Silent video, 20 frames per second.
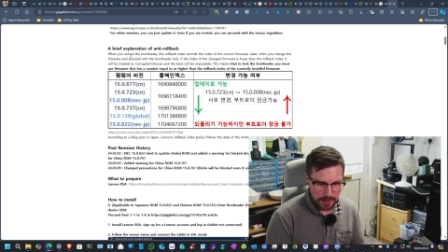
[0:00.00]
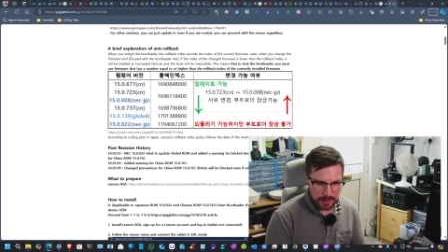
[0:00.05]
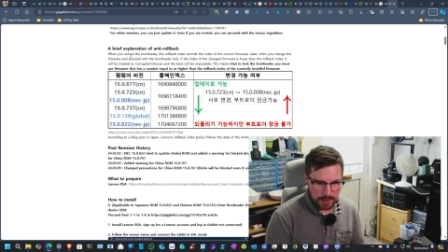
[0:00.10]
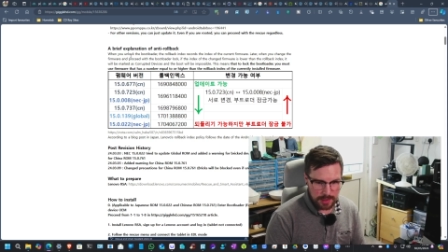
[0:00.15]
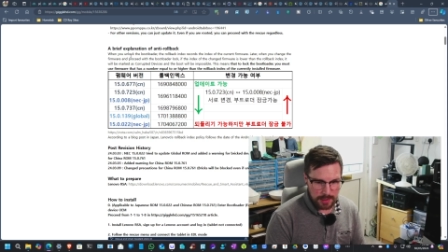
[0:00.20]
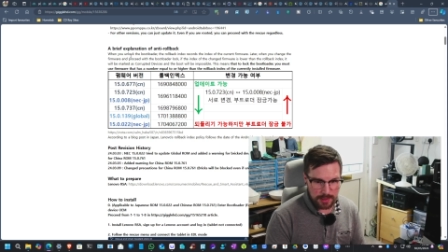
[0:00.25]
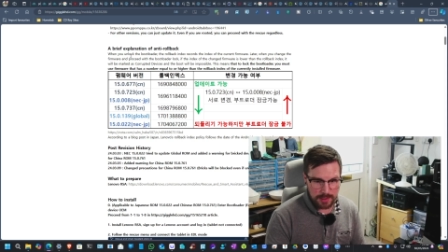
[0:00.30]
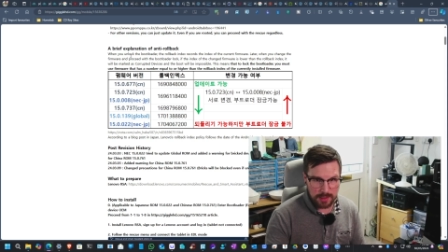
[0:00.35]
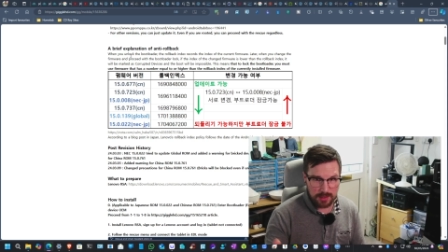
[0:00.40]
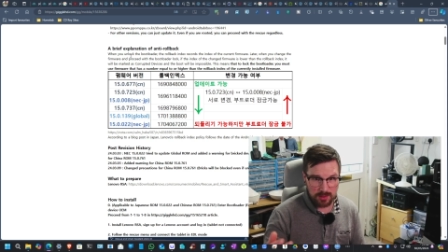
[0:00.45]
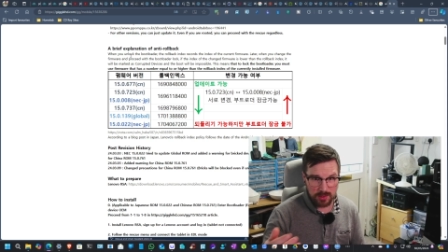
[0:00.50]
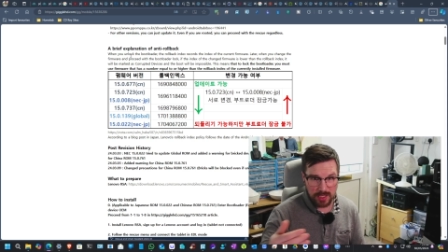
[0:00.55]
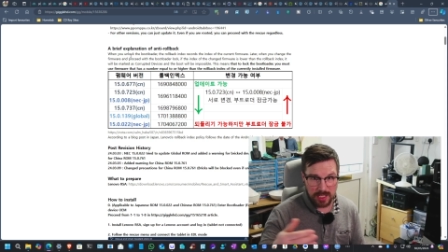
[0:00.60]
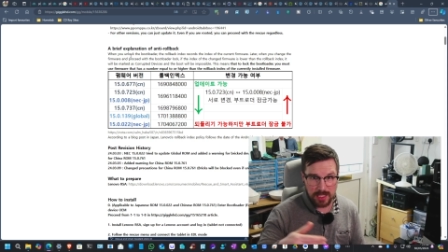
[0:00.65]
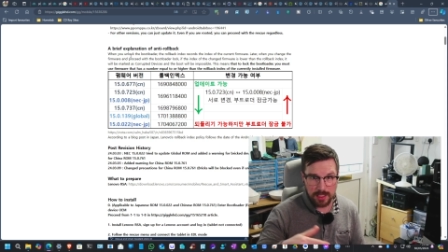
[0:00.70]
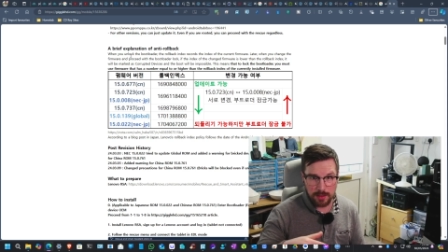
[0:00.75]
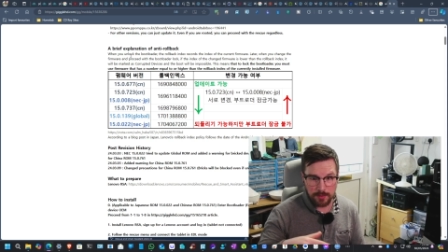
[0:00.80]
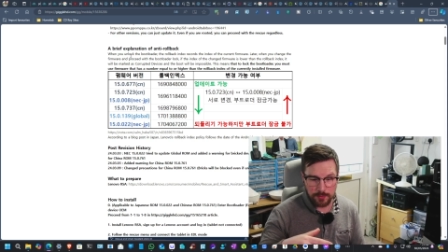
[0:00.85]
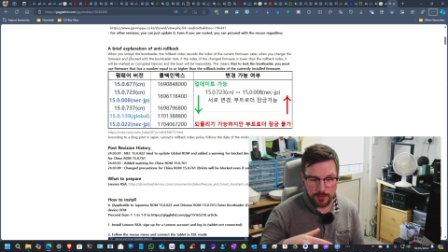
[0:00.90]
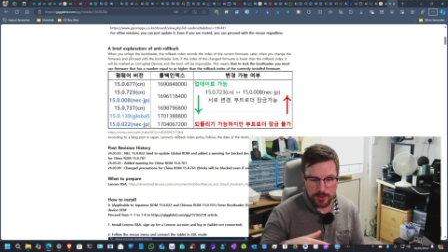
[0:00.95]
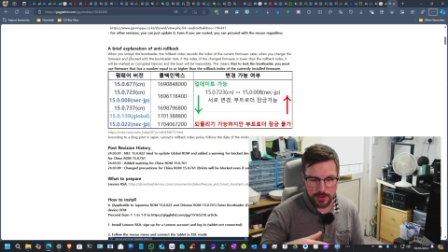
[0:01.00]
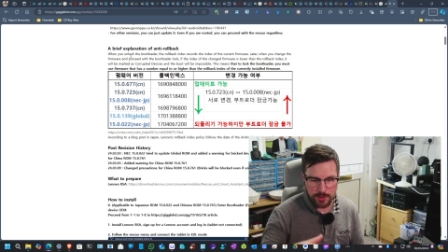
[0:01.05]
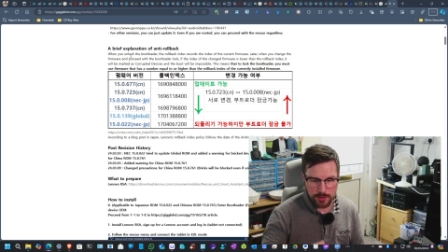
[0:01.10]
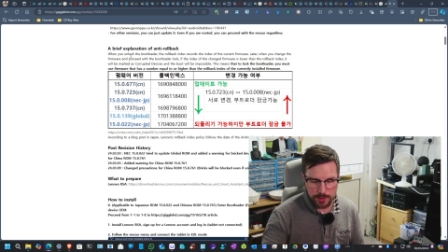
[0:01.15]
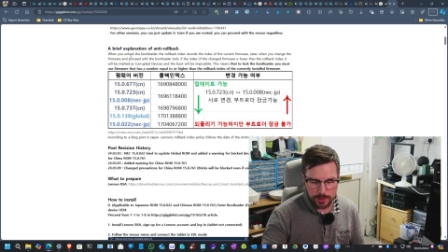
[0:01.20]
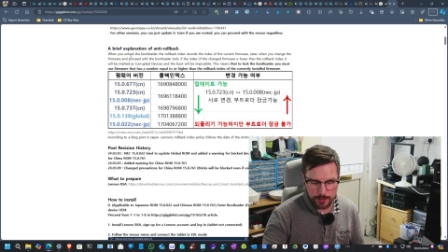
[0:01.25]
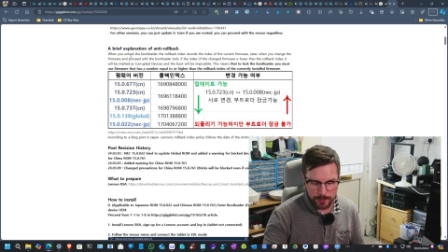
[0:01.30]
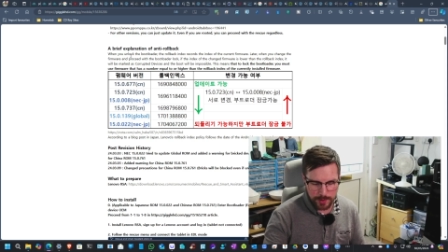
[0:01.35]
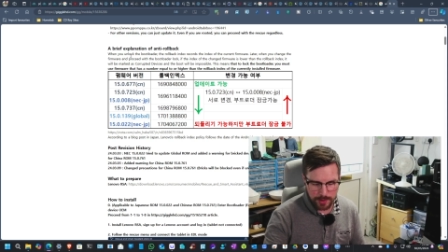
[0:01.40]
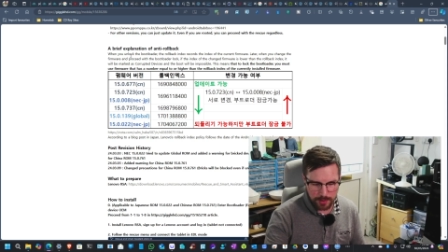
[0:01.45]
and I'll kind of show
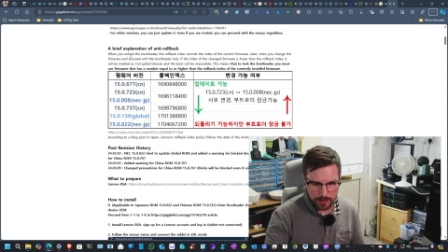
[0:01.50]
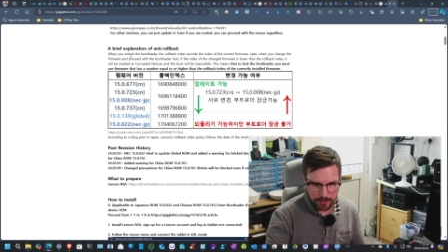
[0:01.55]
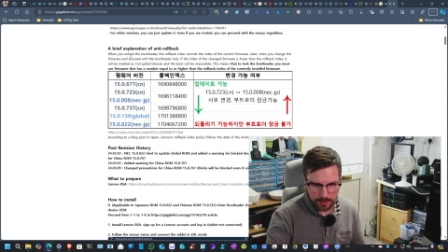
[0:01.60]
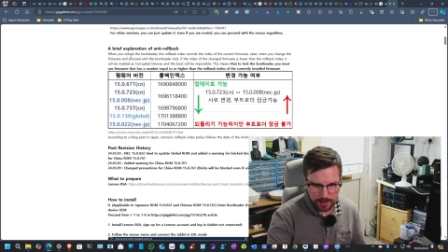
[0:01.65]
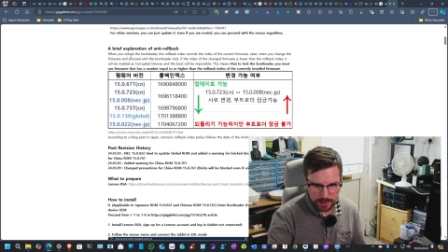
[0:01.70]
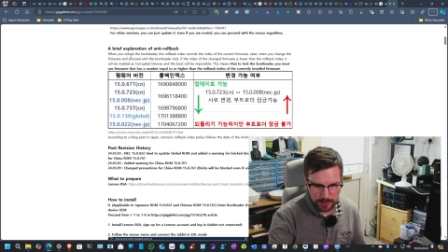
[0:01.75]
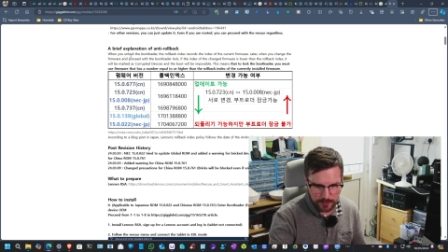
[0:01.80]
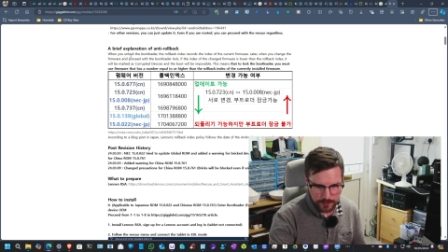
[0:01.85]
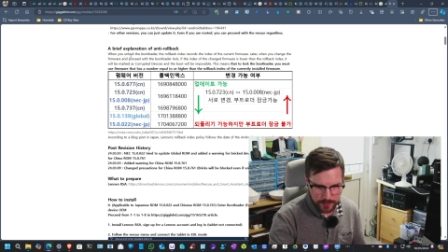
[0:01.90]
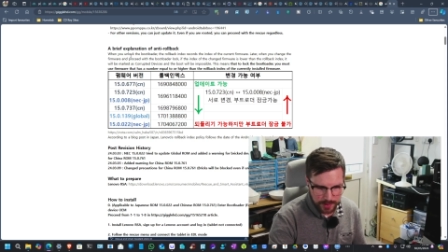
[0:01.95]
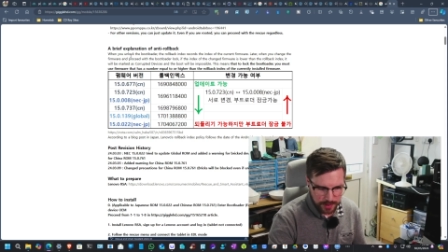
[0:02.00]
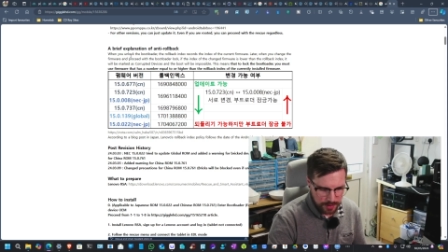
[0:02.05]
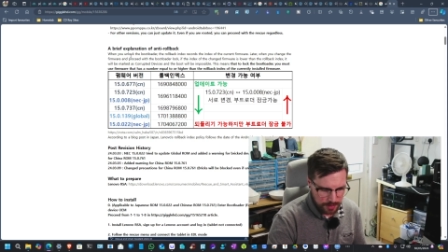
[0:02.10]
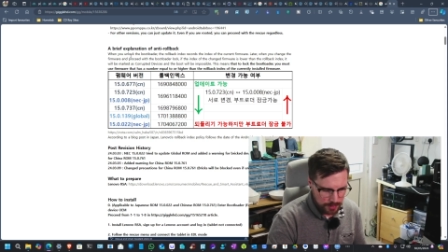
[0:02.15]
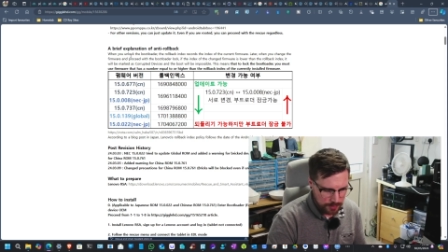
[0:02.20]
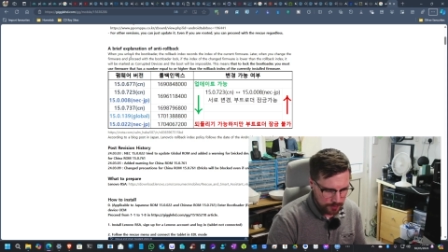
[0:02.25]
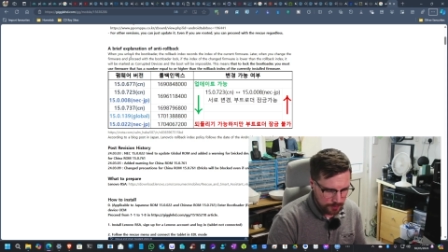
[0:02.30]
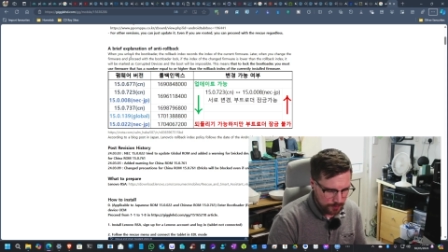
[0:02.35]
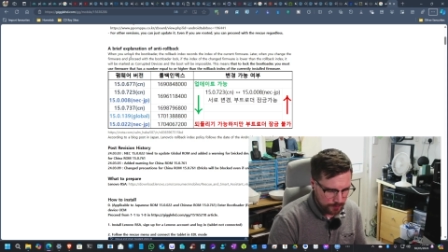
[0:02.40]
you it on this video.